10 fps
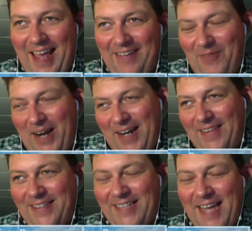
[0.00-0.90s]
Right, and
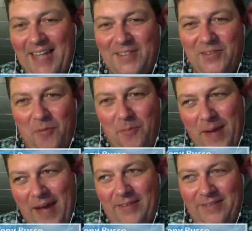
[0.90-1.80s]
the taxes are
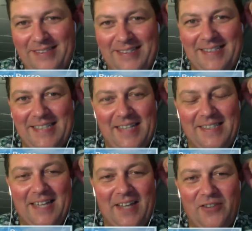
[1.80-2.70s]
about
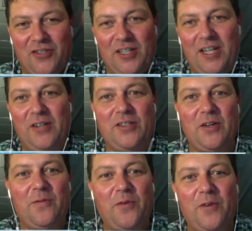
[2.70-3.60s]
$6,000 a year. So
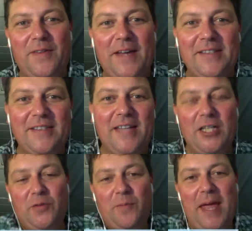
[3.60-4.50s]
for
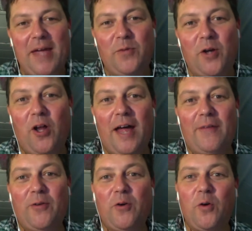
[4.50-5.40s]
$1,000 a man, we all have
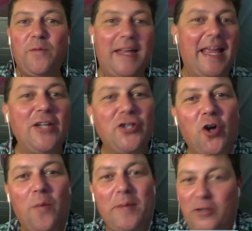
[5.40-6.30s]
our own vacation
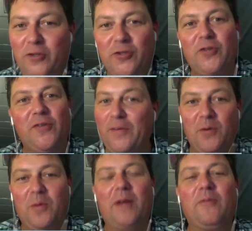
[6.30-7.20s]
home in New Jersey
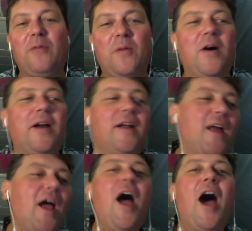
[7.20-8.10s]
for whenever we want it.
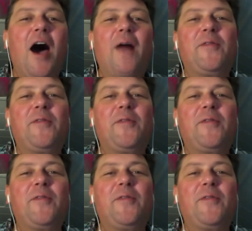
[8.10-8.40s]
Yeah.